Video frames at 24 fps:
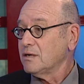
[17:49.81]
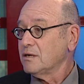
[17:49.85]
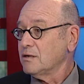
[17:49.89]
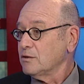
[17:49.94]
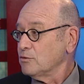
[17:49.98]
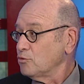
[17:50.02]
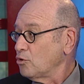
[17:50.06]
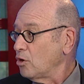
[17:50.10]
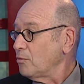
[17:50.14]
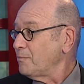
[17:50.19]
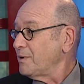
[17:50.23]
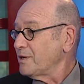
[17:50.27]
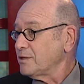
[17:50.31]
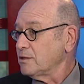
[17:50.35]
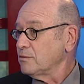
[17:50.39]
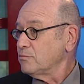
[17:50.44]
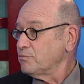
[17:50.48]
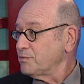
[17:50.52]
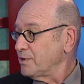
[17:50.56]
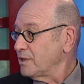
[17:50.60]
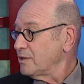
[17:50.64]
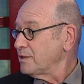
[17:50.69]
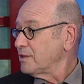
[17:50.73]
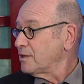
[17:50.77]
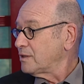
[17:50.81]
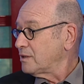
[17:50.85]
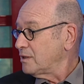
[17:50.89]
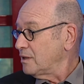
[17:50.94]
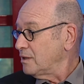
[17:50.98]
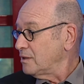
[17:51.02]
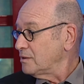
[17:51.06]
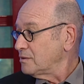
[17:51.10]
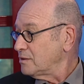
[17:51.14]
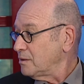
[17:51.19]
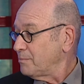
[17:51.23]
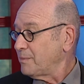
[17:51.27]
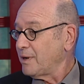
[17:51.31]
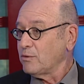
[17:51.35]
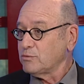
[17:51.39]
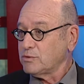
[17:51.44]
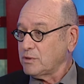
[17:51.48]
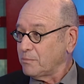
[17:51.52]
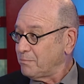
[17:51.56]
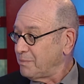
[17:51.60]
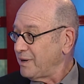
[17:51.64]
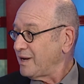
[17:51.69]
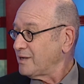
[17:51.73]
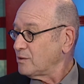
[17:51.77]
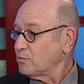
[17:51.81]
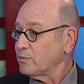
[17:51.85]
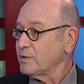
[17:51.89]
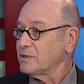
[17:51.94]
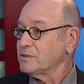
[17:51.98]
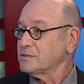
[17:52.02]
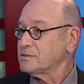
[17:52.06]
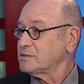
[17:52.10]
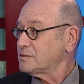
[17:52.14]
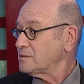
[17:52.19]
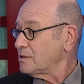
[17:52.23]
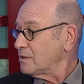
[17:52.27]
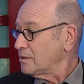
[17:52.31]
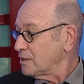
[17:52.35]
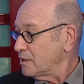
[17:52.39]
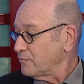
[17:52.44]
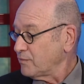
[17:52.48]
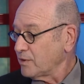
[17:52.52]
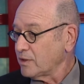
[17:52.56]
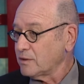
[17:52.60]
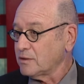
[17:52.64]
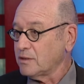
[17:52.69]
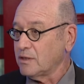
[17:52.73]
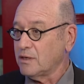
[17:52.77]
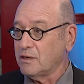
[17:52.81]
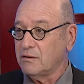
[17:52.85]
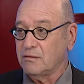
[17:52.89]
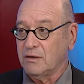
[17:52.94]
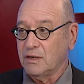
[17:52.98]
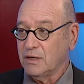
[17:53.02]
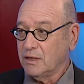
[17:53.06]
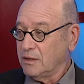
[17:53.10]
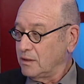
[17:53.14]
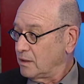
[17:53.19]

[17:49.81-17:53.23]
Nobody really cared about the Bedouins living there